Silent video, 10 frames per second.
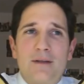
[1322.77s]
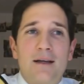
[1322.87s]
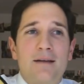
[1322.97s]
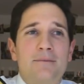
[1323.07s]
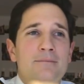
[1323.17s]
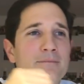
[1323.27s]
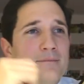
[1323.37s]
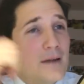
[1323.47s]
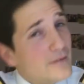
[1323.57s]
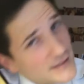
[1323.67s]

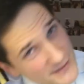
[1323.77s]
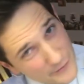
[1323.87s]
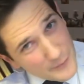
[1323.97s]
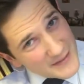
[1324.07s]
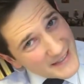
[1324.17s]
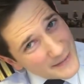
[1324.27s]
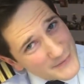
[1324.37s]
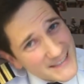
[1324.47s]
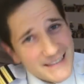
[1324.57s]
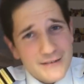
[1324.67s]
I've actually never been to
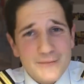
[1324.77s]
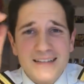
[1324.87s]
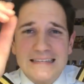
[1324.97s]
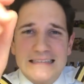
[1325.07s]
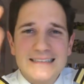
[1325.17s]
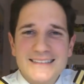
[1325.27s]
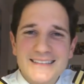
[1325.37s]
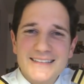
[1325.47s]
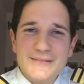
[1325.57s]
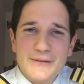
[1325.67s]
Amsterdam.
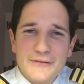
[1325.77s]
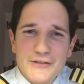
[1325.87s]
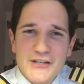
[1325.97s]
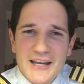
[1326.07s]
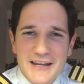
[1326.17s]
That's a bit of a shame.